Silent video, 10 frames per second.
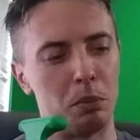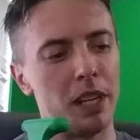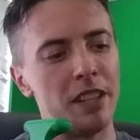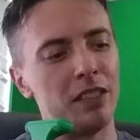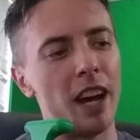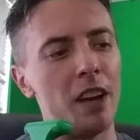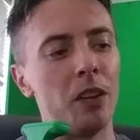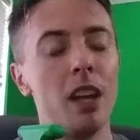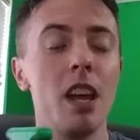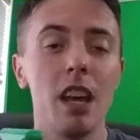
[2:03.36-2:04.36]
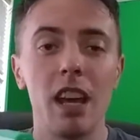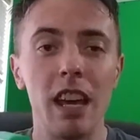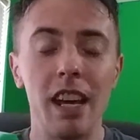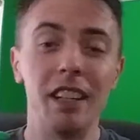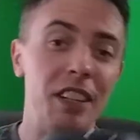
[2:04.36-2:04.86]
play style.
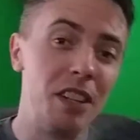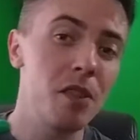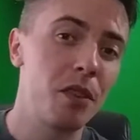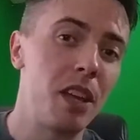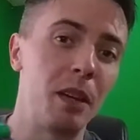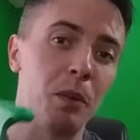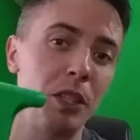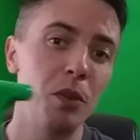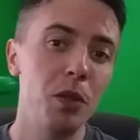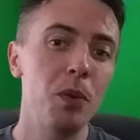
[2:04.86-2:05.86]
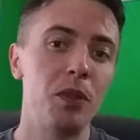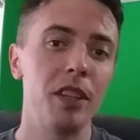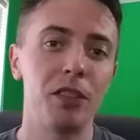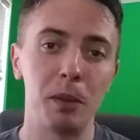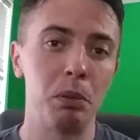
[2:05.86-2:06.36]
And another thing, when you use
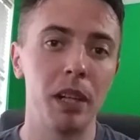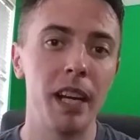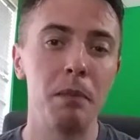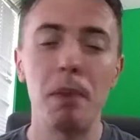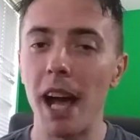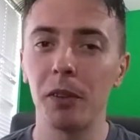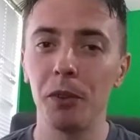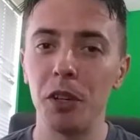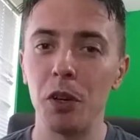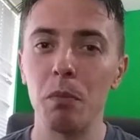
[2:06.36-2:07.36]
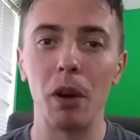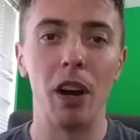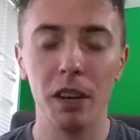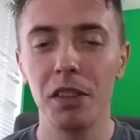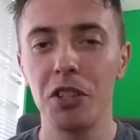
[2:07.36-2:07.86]
this to play Battle Dome or
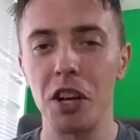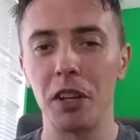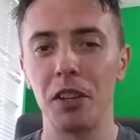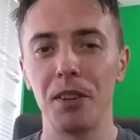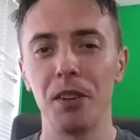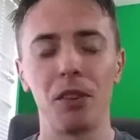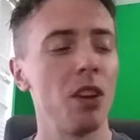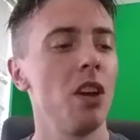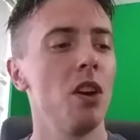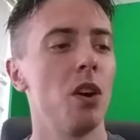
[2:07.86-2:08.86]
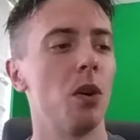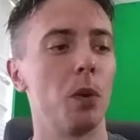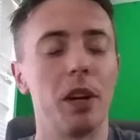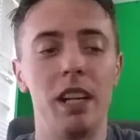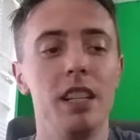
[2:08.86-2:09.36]
Hover Junkers
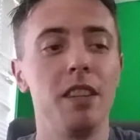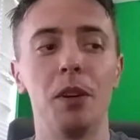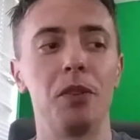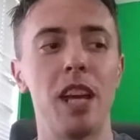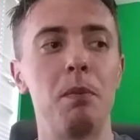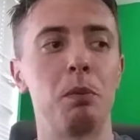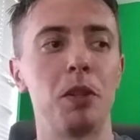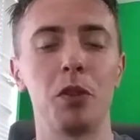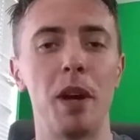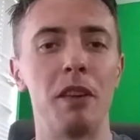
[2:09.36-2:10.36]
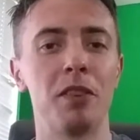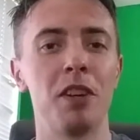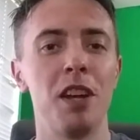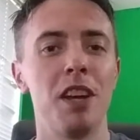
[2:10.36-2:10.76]
or any of those games whatsoever,